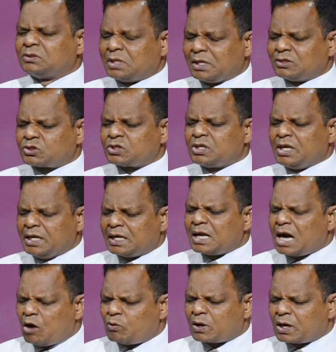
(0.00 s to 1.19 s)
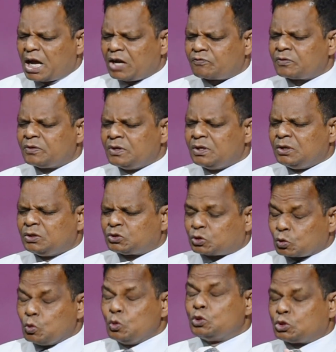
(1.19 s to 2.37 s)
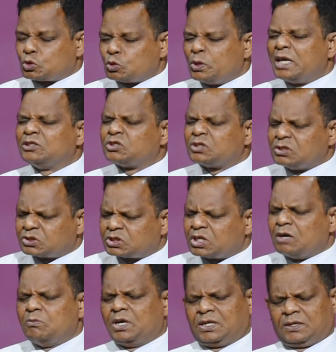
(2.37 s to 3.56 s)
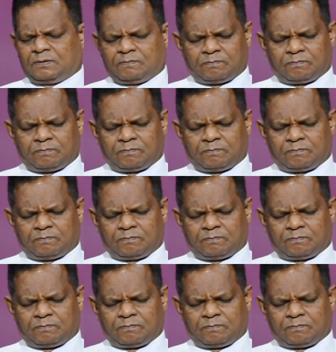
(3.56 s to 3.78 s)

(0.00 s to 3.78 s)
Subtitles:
things in our life through today's sermon.